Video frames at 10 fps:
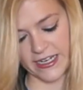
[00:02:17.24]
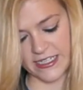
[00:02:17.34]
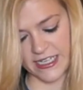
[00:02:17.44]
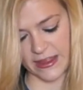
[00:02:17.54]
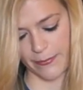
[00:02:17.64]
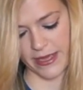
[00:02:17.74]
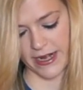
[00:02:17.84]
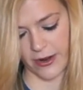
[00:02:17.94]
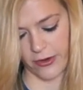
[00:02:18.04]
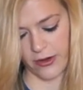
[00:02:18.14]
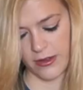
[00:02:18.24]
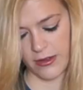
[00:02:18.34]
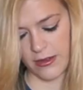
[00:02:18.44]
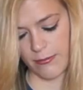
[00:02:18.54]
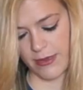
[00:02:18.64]
need to take the pit out.
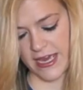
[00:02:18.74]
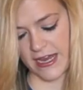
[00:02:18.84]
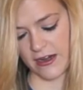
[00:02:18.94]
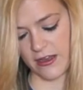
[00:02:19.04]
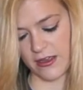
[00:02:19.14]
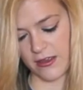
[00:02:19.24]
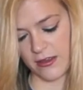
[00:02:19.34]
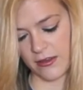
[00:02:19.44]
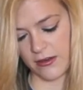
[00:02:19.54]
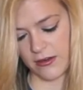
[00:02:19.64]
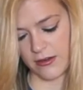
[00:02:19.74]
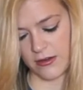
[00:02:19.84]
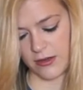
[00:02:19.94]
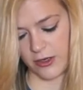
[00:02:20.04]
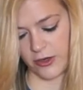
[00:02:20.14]
Pit,
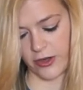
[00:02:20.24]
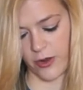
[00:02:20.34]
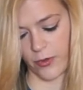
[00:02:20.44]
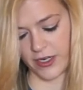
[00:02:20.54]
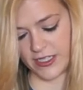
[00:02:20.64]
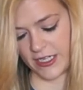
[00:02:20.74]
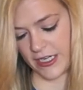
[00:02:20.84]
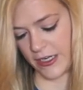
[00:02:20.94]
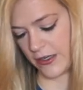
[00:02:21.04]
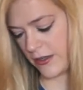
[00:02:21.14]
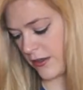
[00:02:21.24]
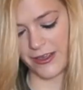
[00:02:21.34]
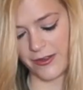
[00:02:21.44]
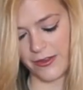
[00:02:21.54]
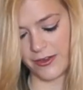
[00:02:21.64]
you're not wanted here.
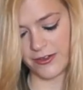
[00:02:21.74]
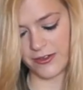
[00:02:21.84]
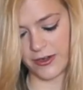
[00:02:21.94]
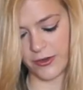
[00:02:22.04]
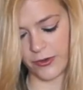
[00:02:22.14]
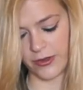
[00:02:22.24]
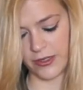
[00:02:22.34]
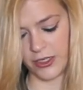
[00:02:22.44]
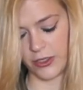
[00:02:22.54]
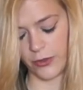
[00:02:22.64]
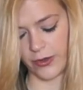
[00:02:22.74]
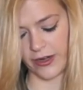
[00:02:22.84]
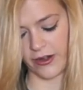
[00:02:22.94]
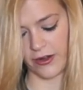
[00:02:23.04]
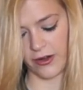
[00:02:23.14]
There's no you
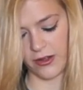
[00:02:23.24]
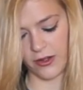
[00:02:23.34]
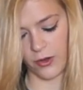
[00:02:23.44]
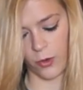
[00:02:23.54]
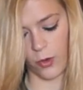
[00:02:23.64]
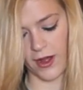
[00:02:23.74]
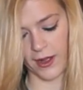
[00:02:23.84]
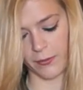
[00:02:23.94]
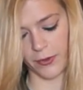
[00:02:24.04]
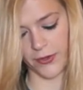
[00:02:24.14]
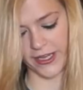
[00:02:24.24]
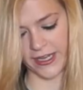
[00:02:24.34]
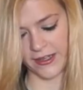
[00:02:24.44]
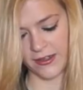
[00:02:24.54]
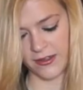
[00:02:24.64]
and guacamole.